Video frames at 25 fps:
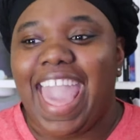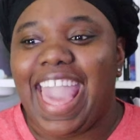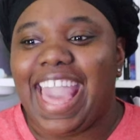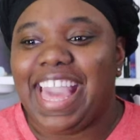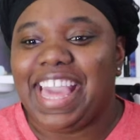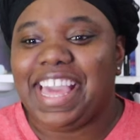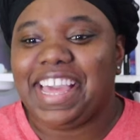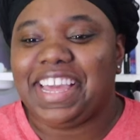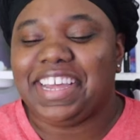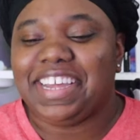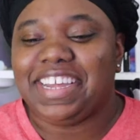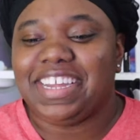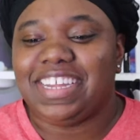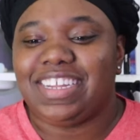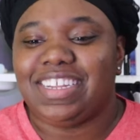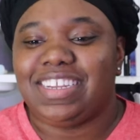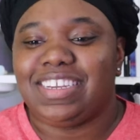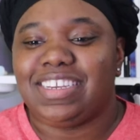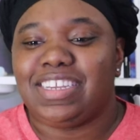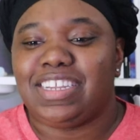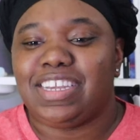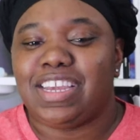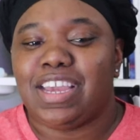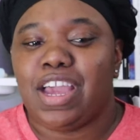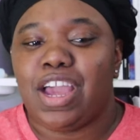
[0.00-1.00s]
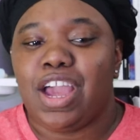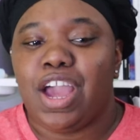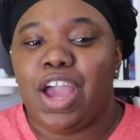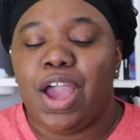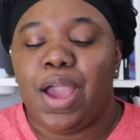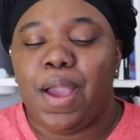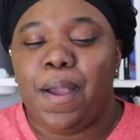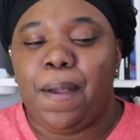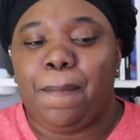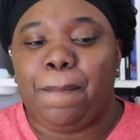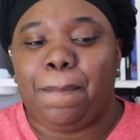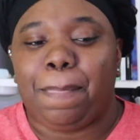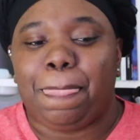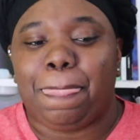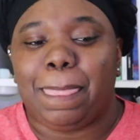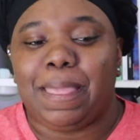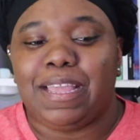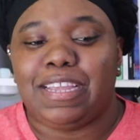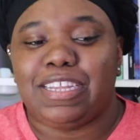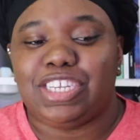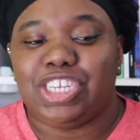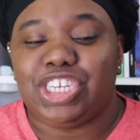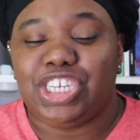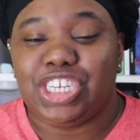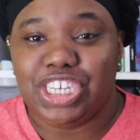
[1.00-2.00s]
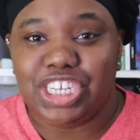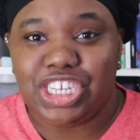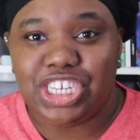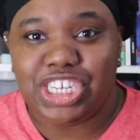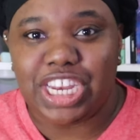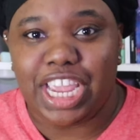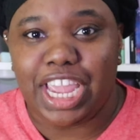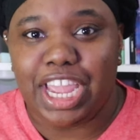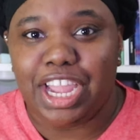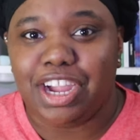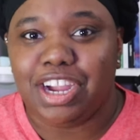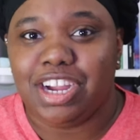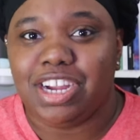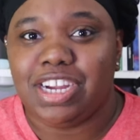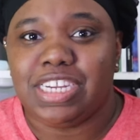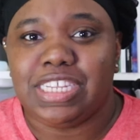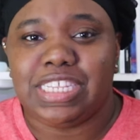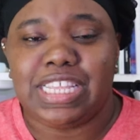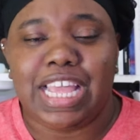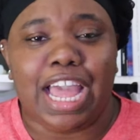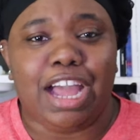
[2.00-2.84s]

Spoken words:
And she shares